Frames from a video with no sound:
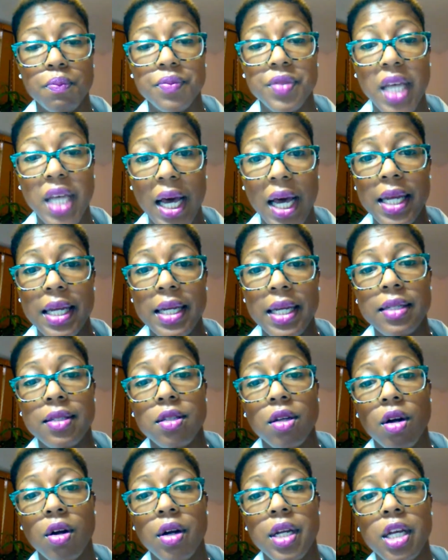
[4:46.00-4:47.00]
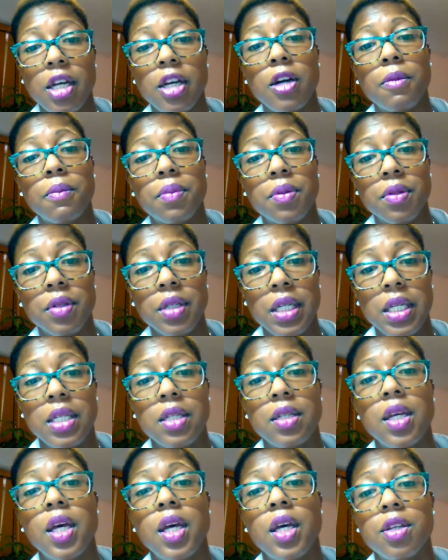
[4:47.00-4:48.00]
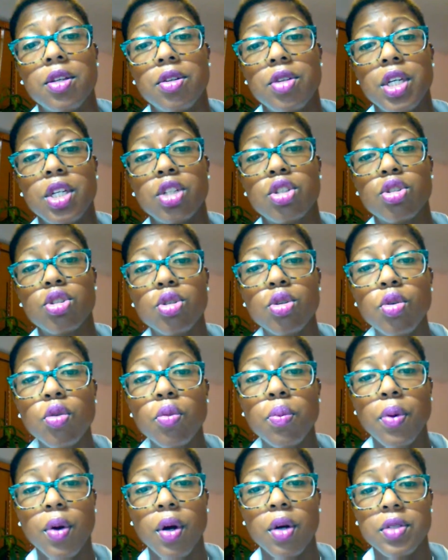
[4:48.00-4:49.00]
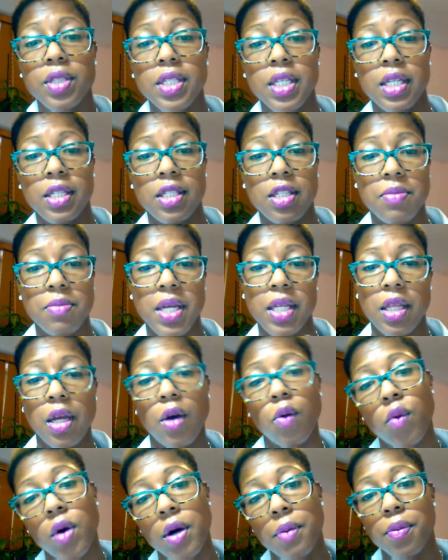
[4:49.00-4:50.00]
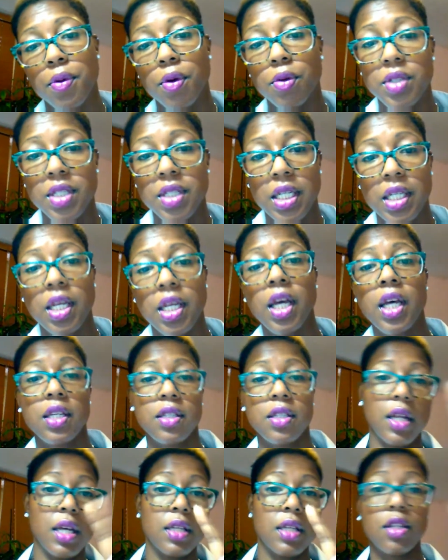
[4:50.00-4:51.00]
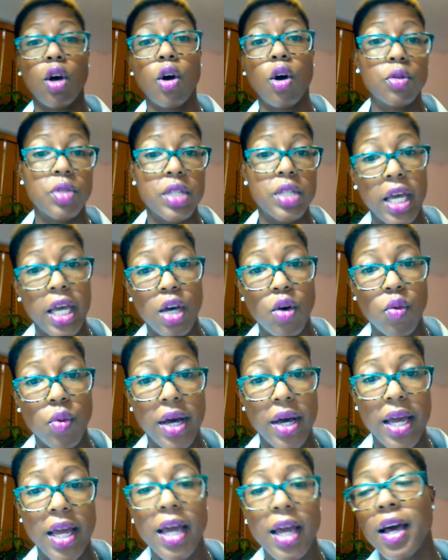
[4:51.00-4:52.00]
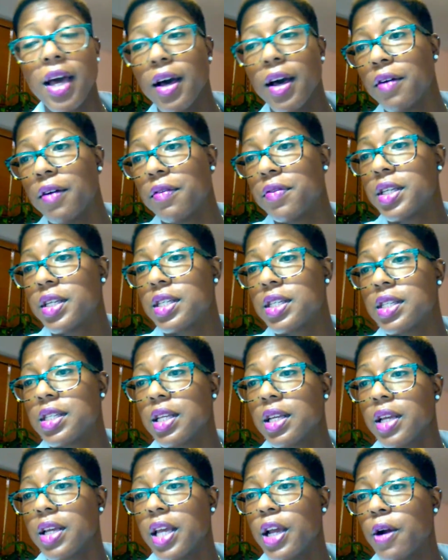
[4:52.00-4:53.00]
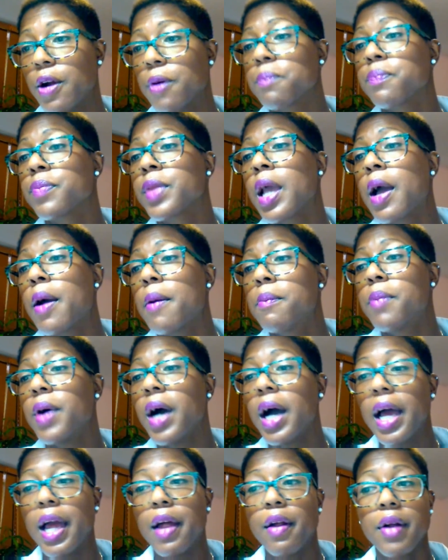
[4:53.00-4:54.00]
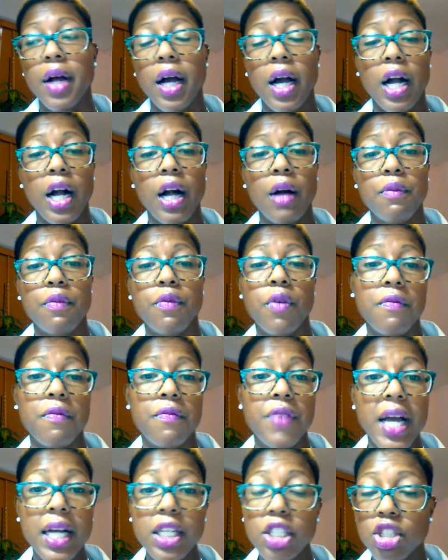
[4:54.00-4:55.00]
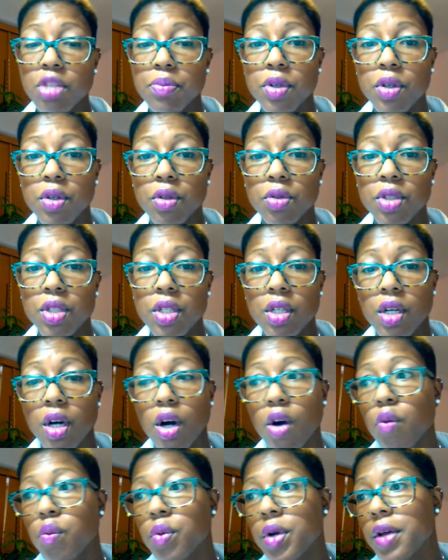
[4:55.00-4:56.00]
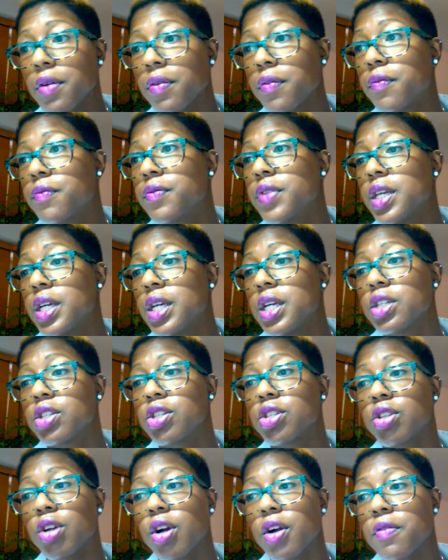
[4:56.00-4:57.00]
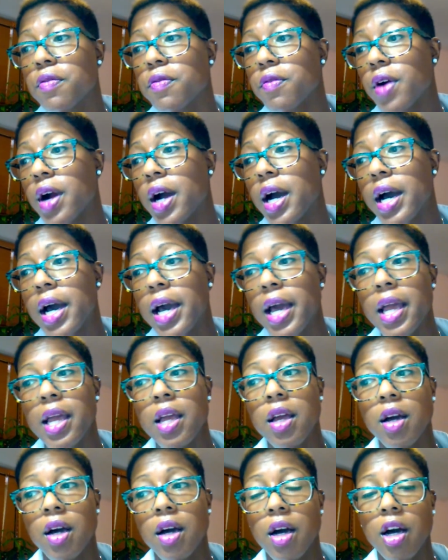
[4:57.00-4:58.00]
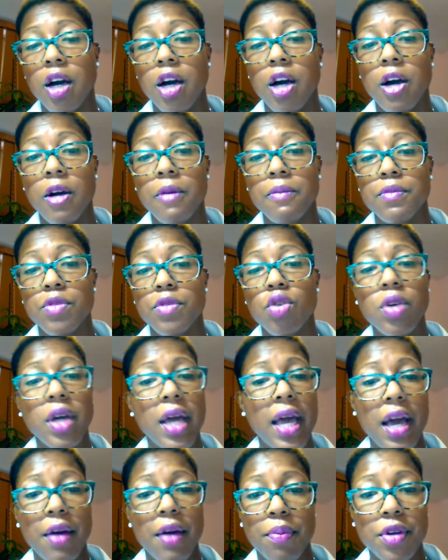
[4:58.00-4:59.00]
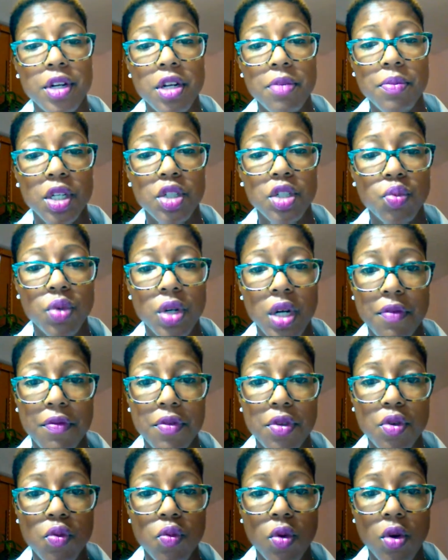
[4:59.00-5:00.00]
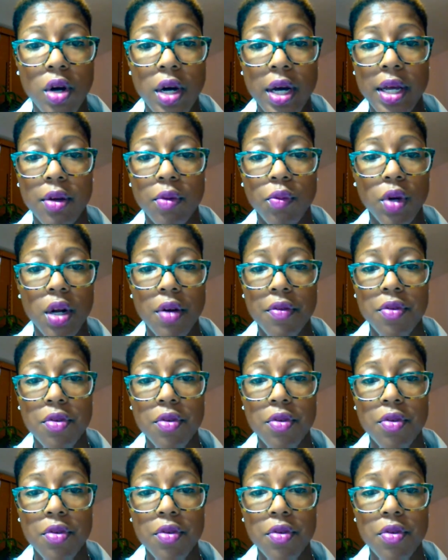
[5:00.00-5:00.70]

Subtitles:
diets are incomplete. You need 2 proteins to make that 1 protein. So that's the whole takeaway of this here. But for vegetables to go with the stir fry, you can have pretty much whatever you want, whatever